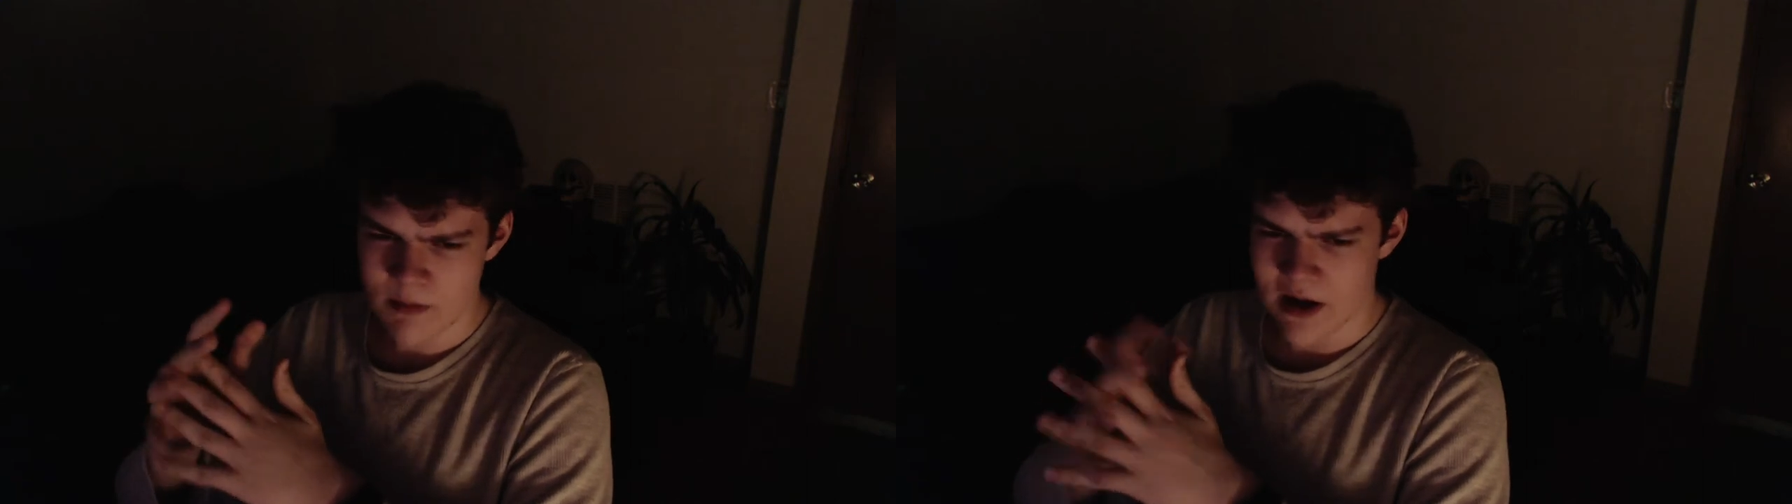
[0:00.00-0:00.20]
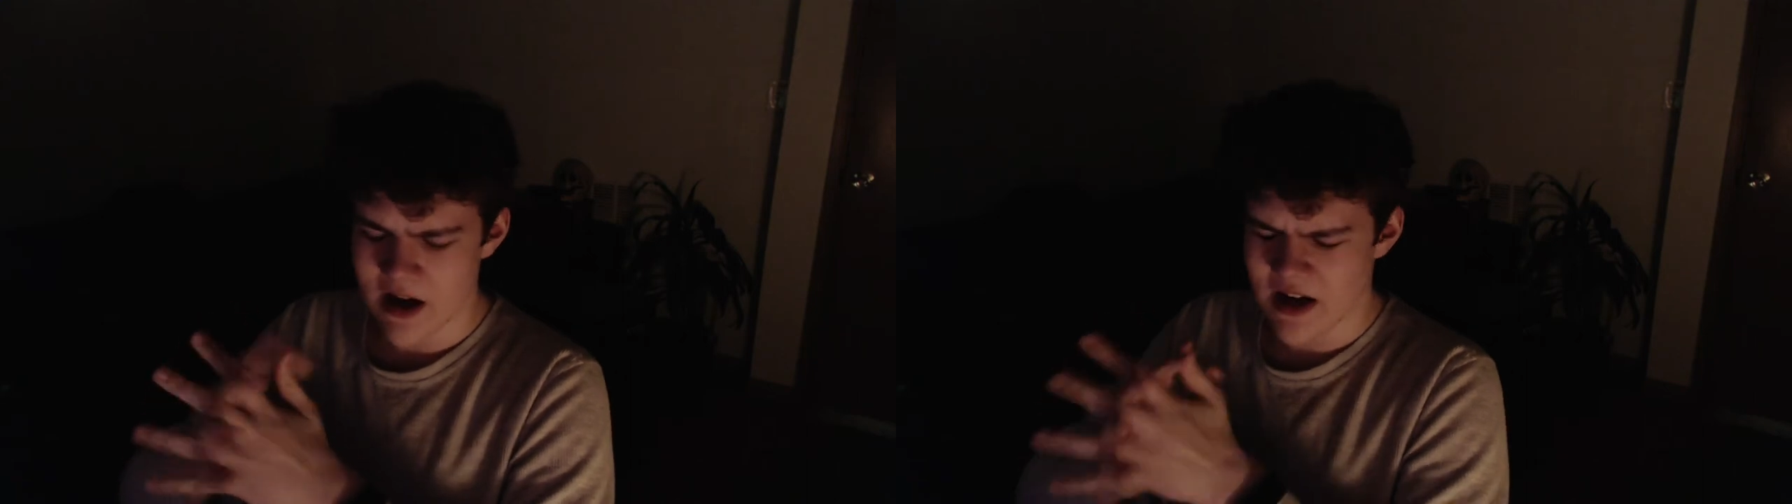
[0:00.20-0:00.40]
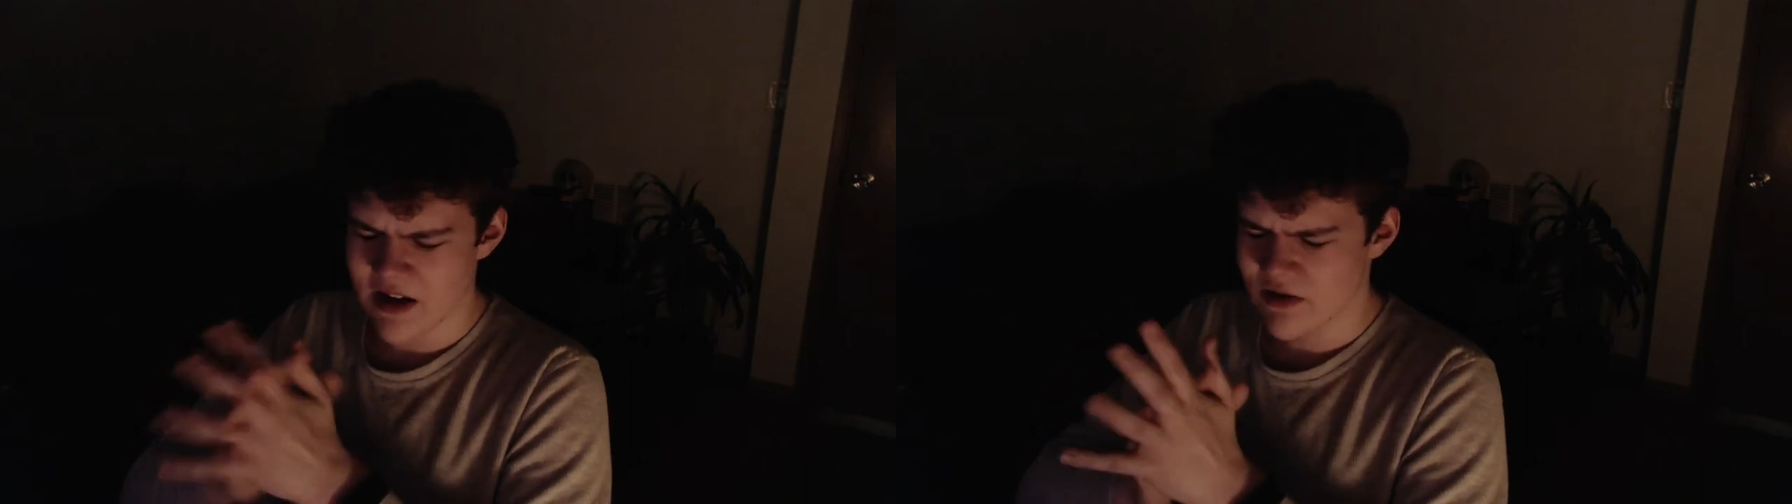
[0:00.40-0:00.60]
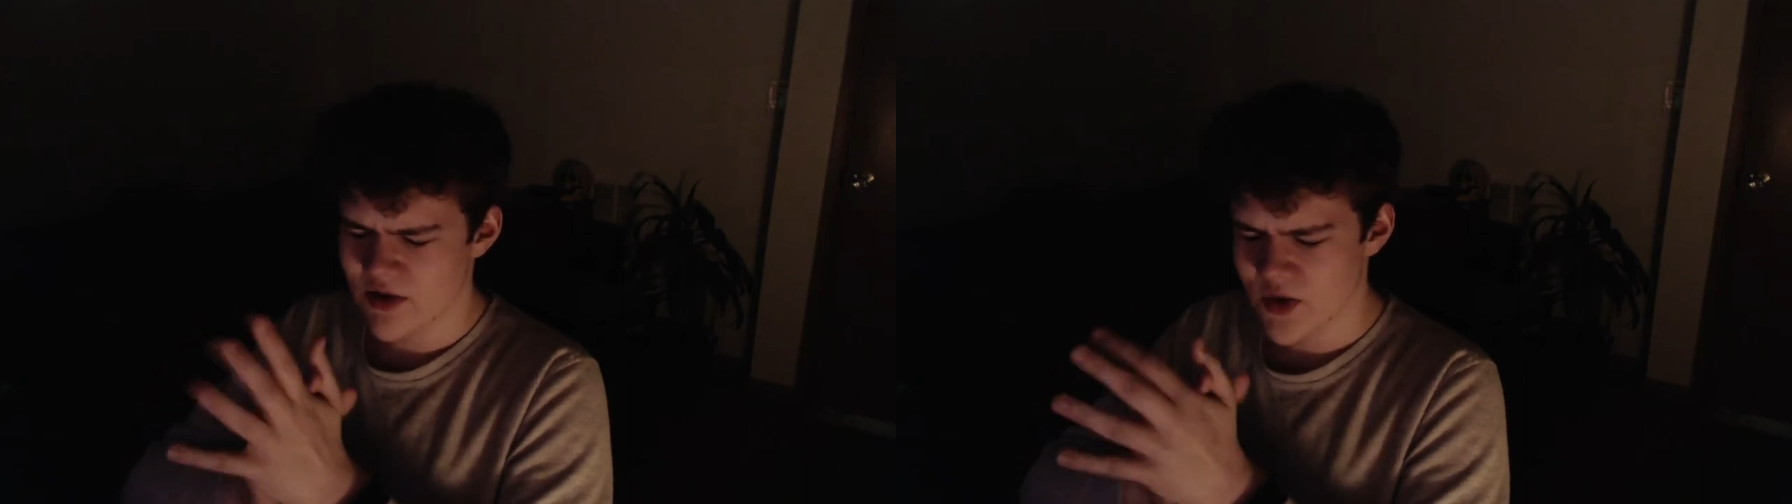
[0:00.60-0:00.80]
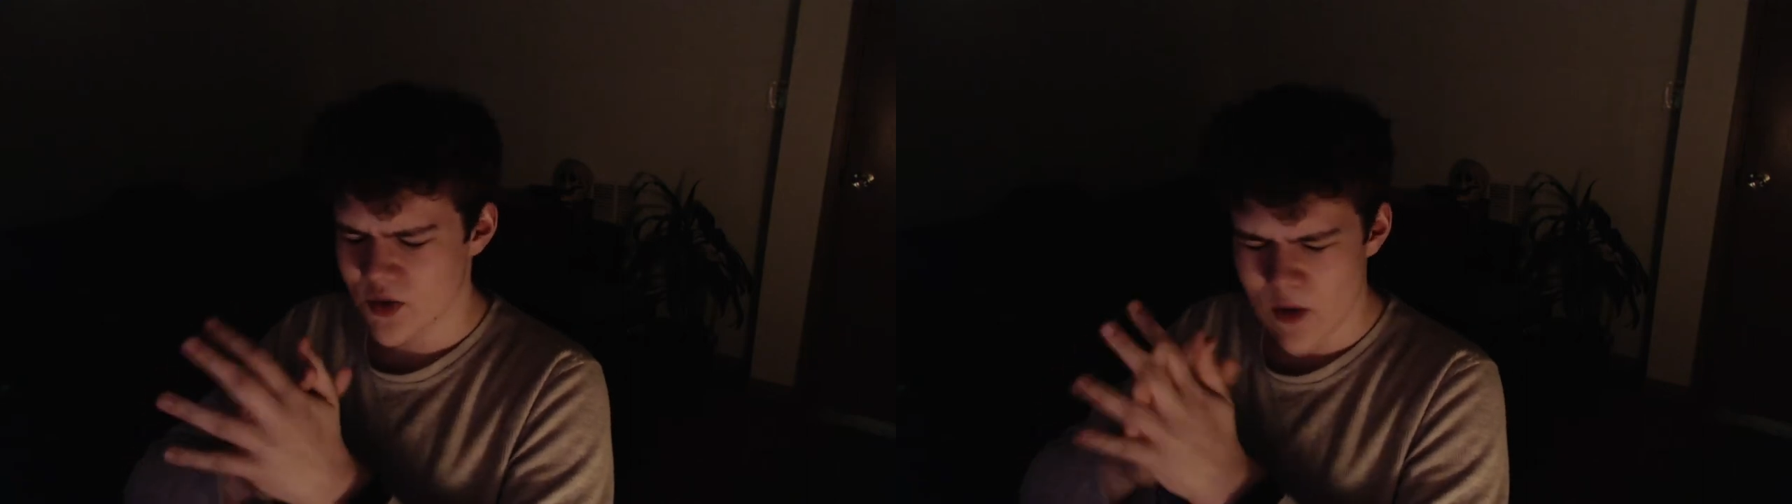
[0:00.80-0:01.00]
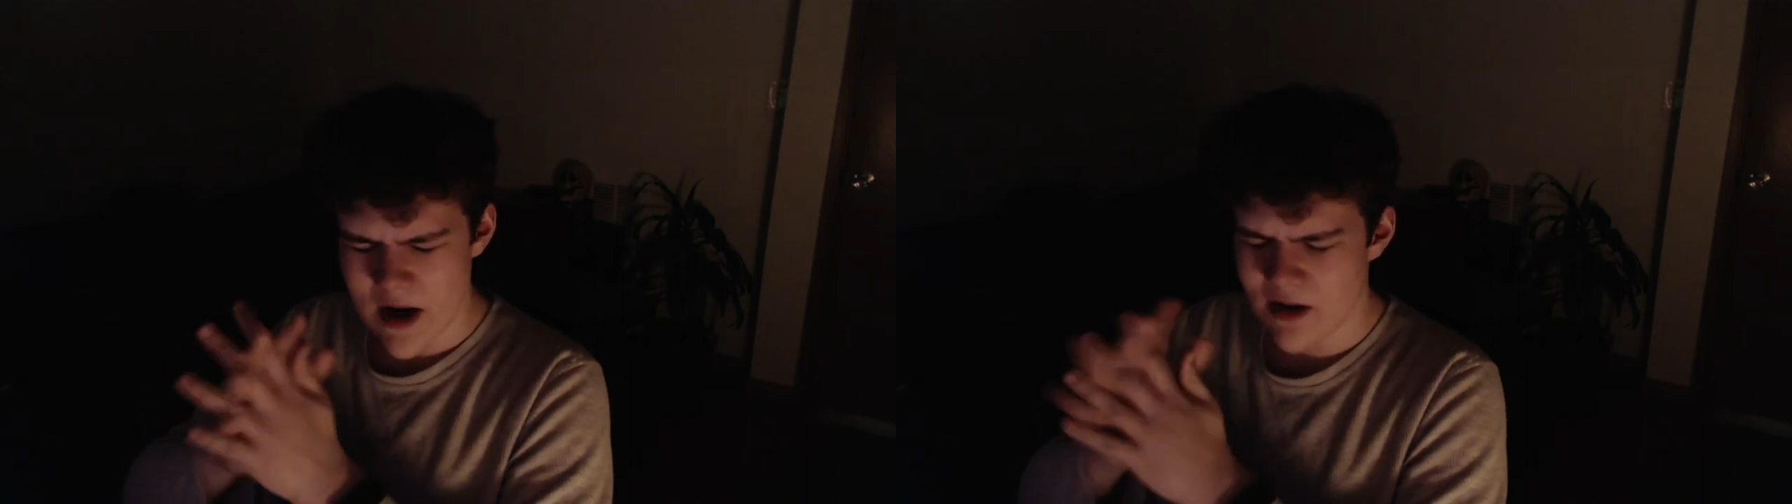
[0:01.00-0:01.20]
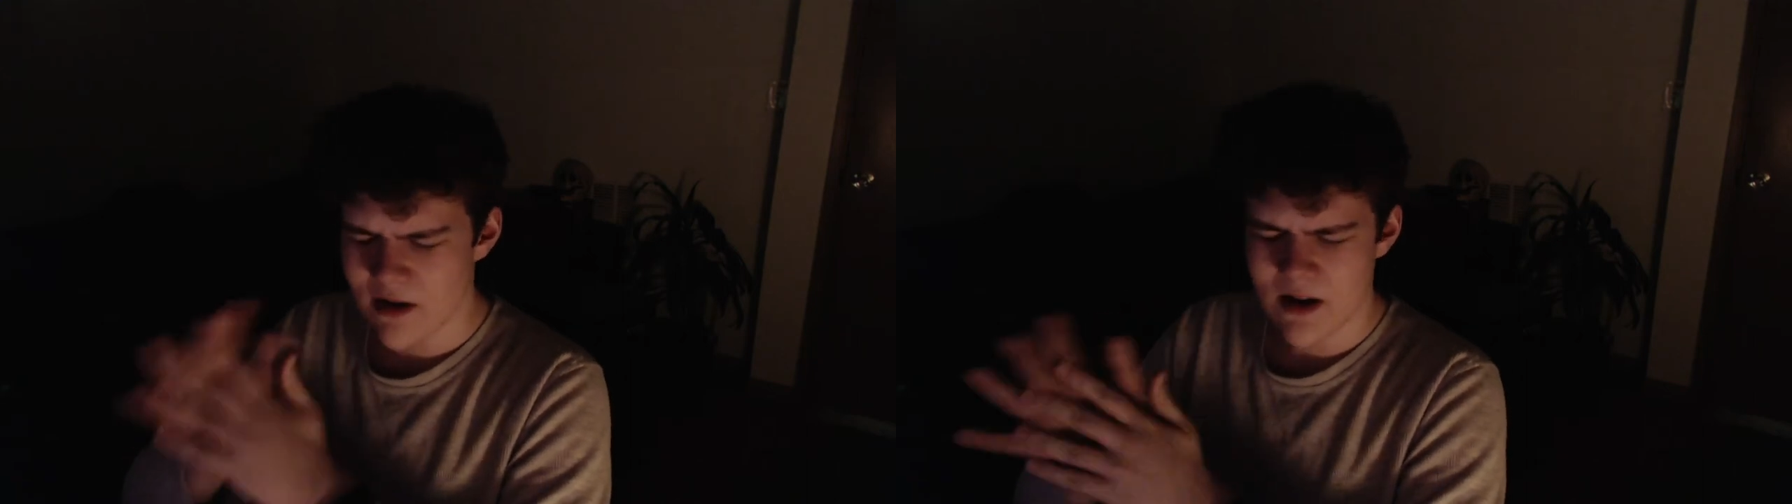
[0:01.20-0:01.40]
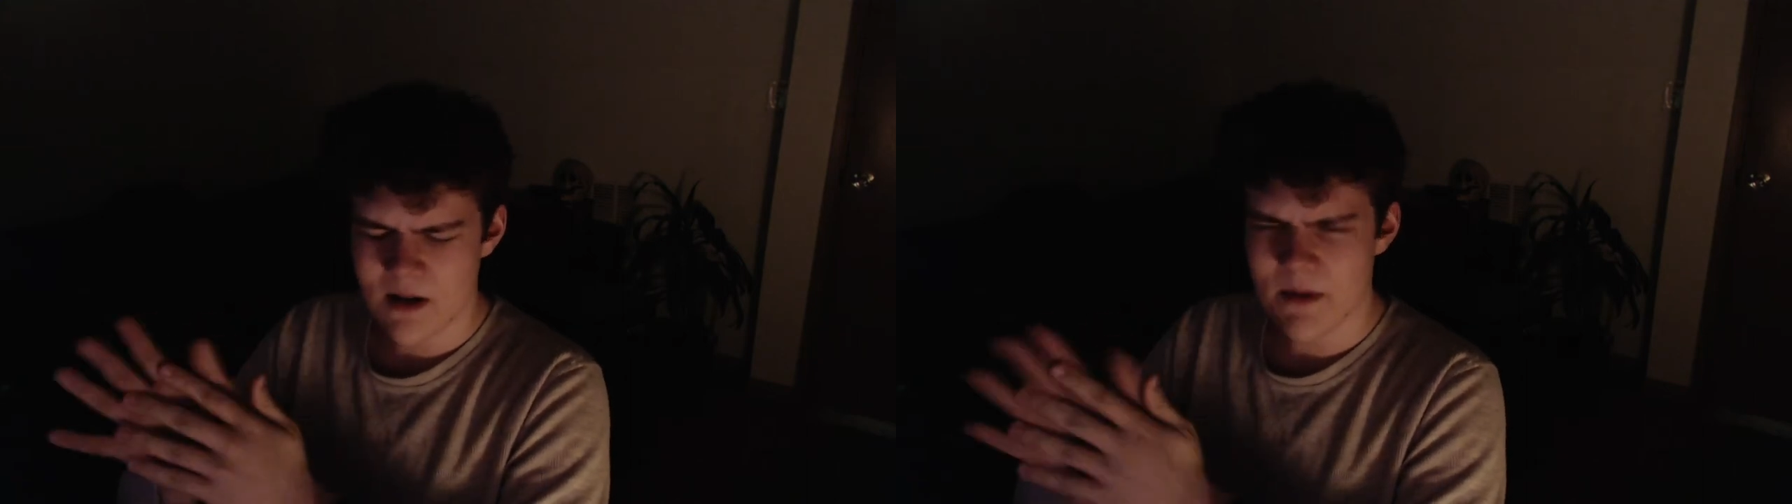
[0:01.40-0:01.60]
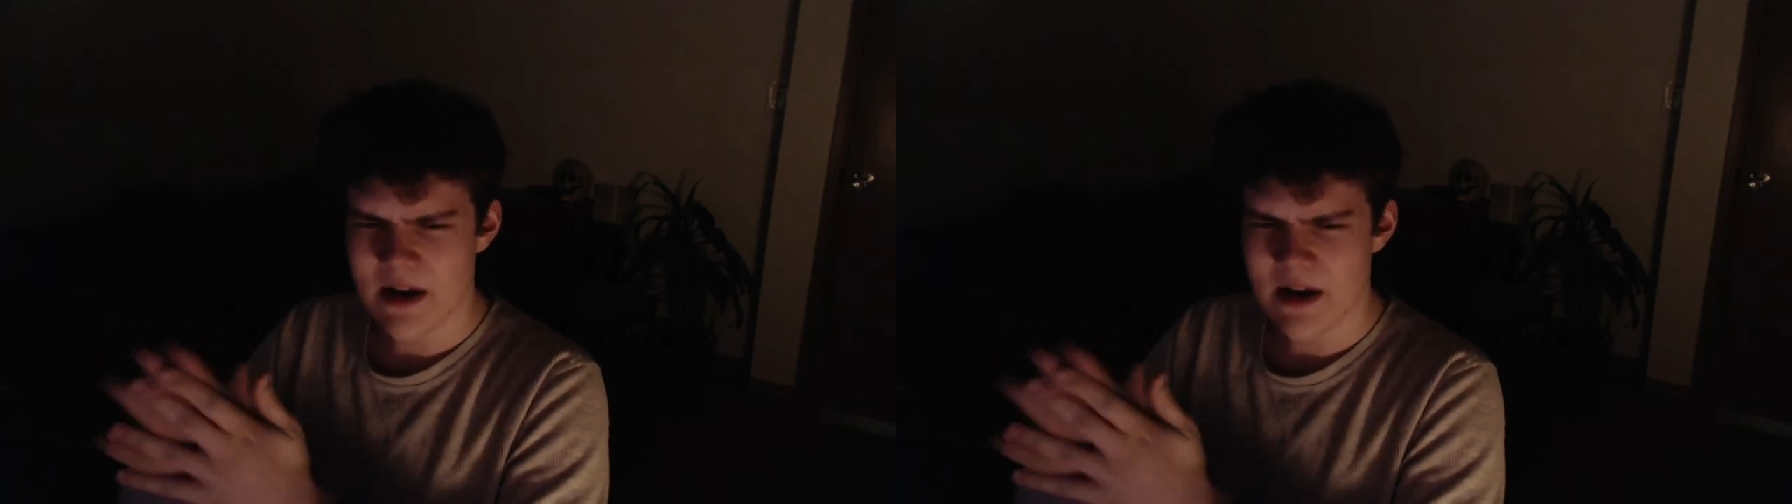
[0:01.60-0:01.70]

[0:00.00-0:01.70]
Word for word: but I swear um,